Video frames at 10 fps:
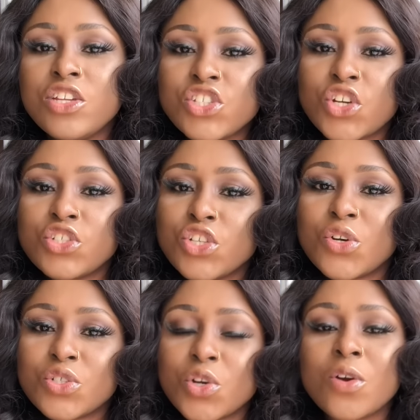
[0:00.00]
Chuku,
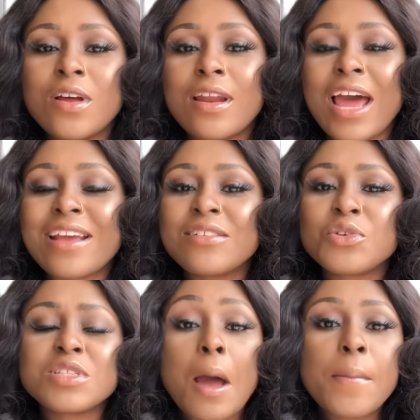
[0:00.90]
chuku, chuku. Like,
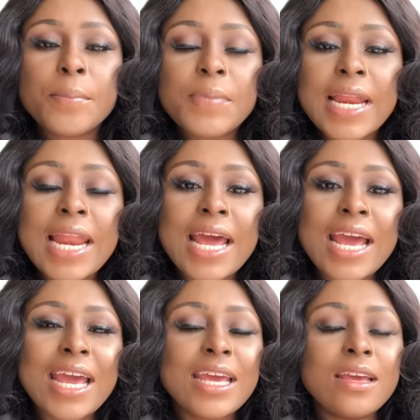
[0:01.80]
just
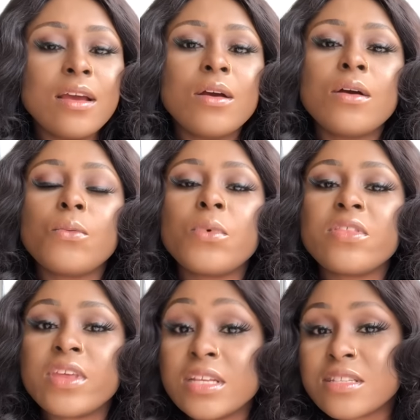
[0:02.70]
play
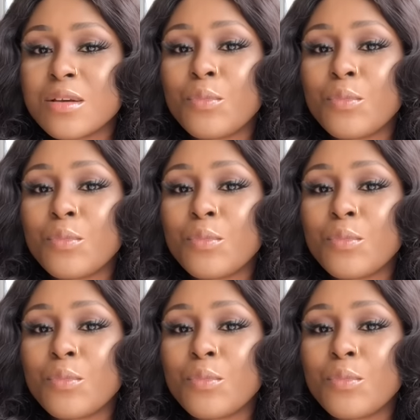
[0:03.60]
with it,